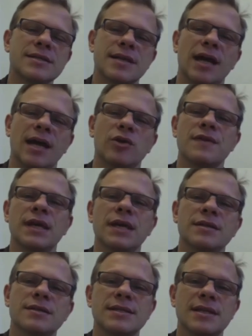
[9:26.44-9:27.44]
side of
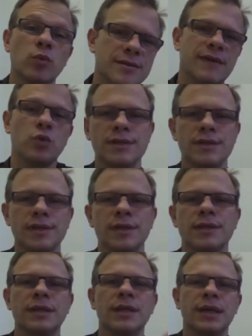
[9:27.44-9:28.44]
things is even
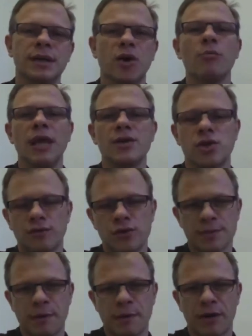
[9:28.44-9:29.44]
weaker, and there's even sort
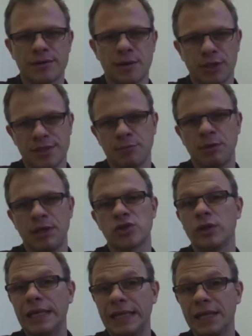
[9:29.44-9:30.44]
of fewer cases where
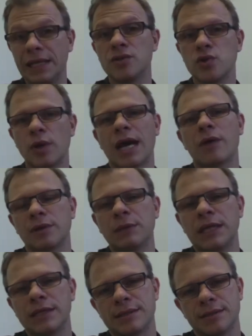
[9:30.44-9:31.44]
we see a
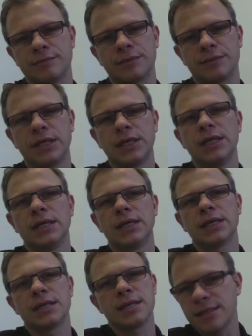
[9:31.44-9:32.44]
combination of transparency and
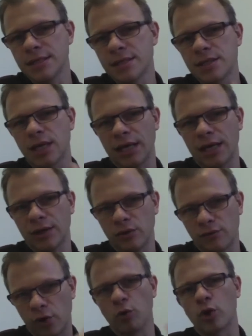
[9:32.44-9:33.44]
participation leading
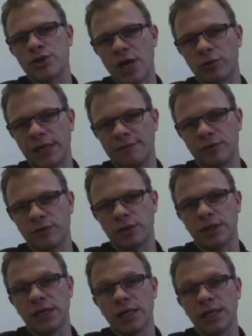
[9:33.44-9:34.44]
to accountability.
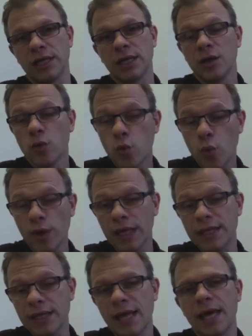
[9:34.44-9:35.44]
This is kind
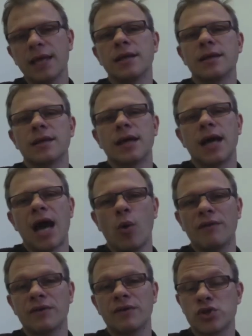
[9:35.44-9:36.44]
of on a more general
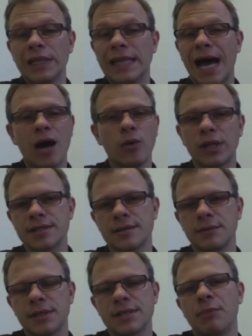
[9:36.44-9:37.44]
level. We can
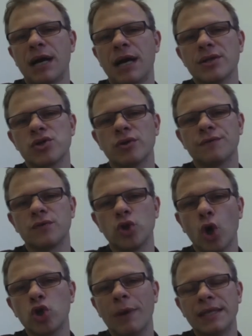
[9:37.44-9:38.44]
then, however, drill
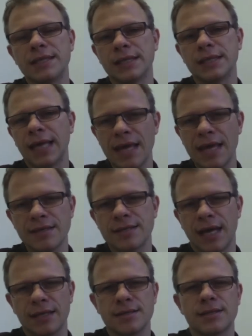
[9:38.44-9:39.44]
down, and there's a
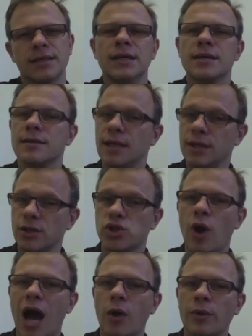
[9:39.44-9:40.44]
bunch of
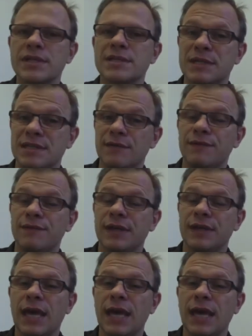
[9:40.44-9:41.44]
documented case studies
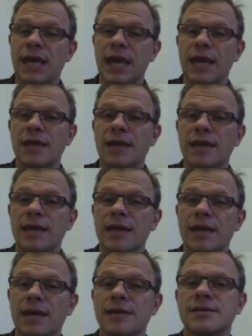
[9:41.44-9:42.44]
that show how in
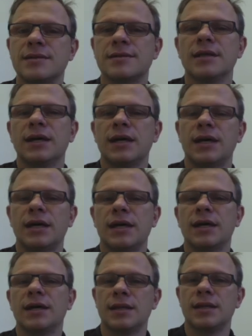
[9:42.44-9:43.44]
specific cases
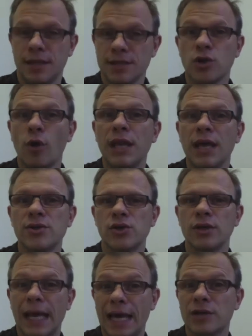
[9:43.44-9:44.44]

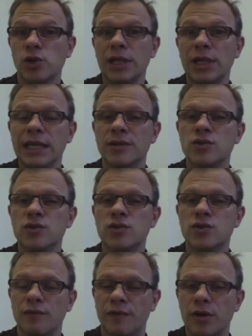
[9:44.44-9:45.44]
this combination can
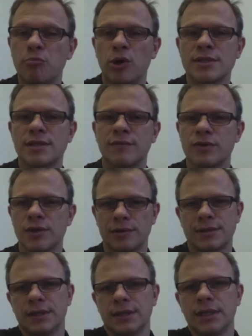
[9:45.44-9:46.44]
actually lead to very
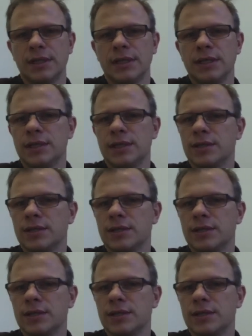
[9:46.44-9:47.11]
positive results.